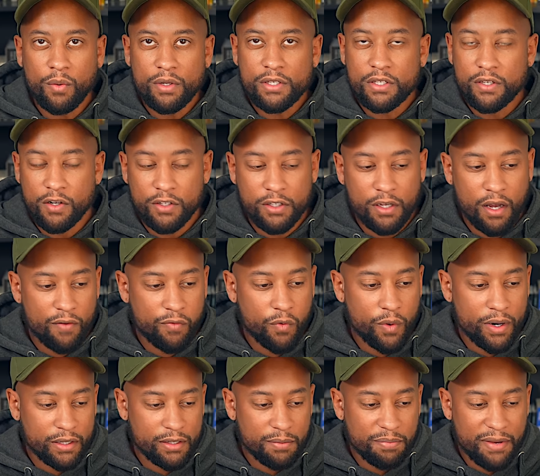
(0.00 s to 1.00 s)
one starts off
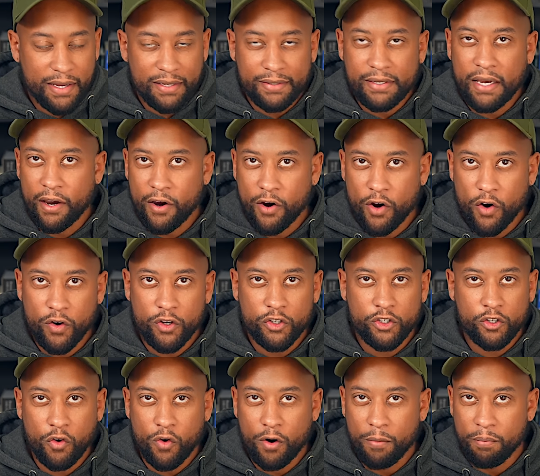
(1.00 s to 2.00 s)
wanting to be a
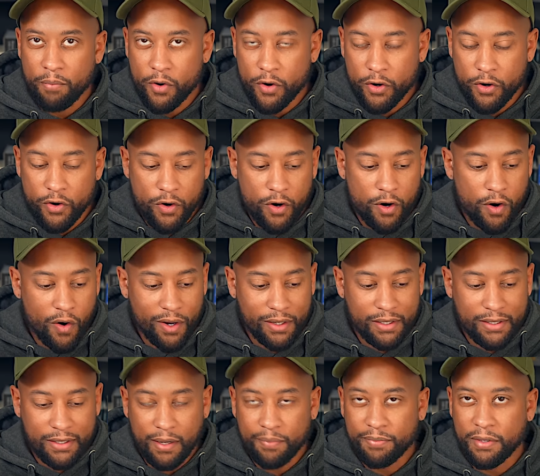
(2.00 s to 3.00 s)
terrorist or a murderer or
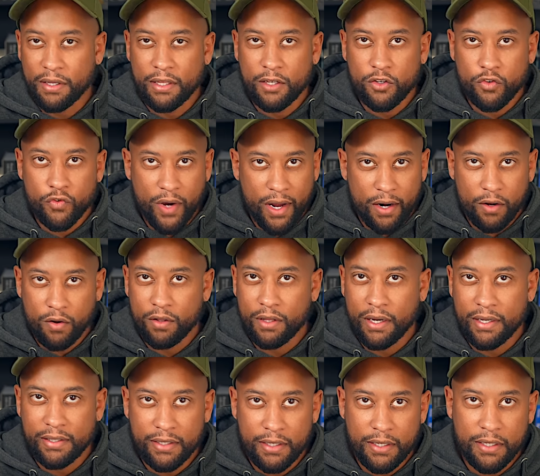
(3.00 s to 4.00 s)
accepting these radical
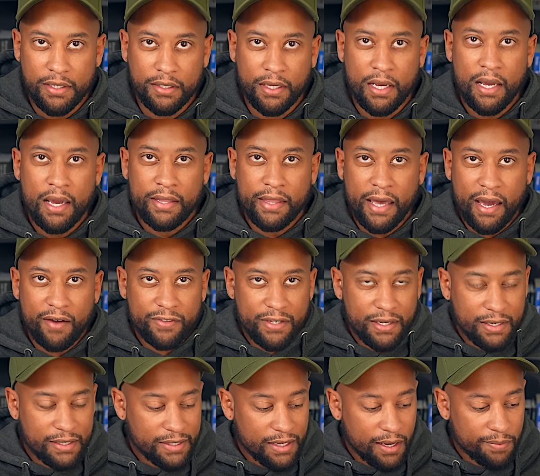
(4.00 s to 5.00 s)
ideas. They have to
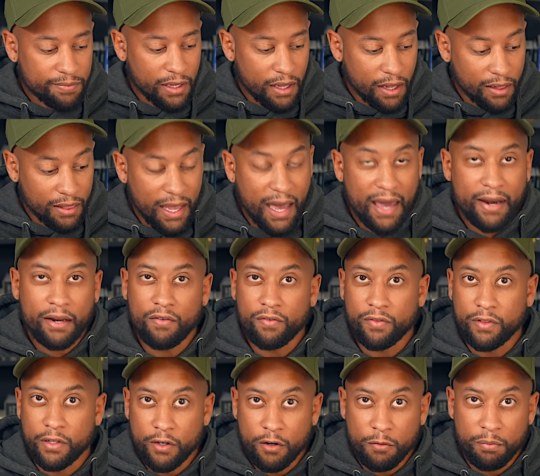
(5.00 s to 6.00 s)
accept a lot
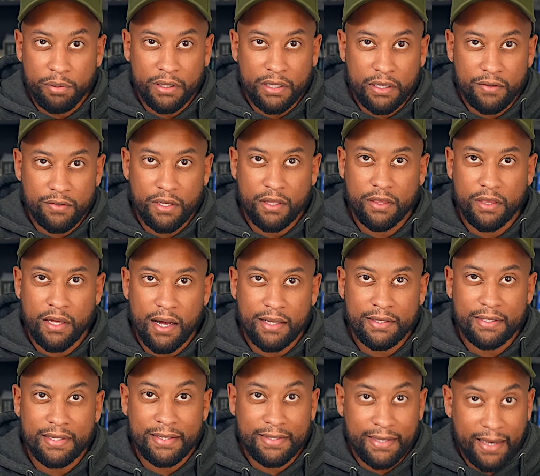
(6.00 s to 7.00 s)
of little beliefs and
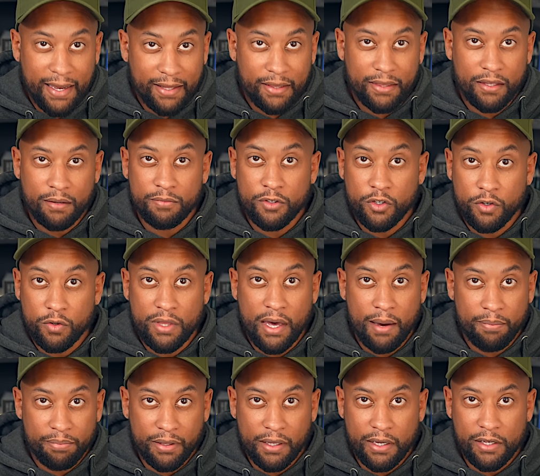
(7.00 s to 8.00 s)
thoughts that take them to
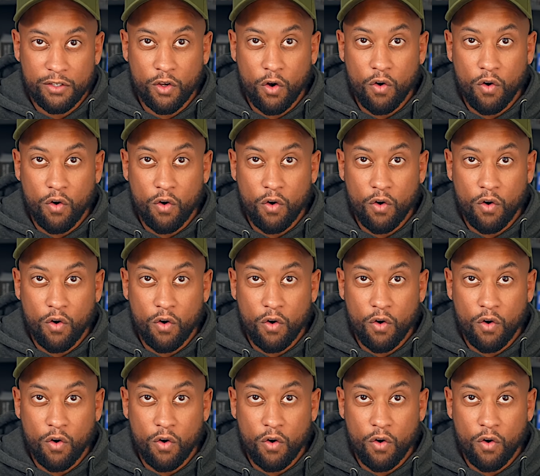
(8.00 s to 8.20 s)
that place